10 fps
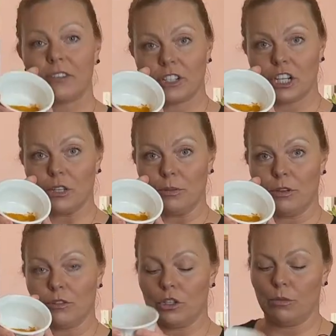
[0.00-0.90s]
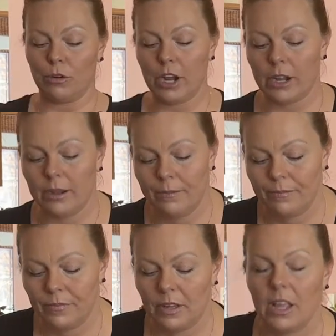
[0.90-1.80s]
a teaspoon of turmeric
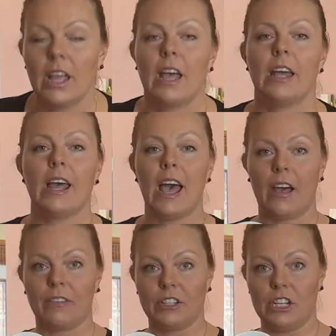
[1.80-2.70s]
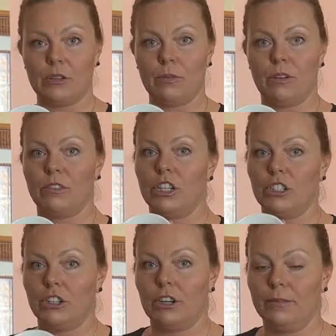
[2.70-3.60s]
and a half a teaspoon of
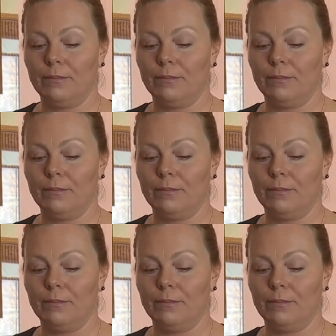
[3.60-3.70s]
ginger.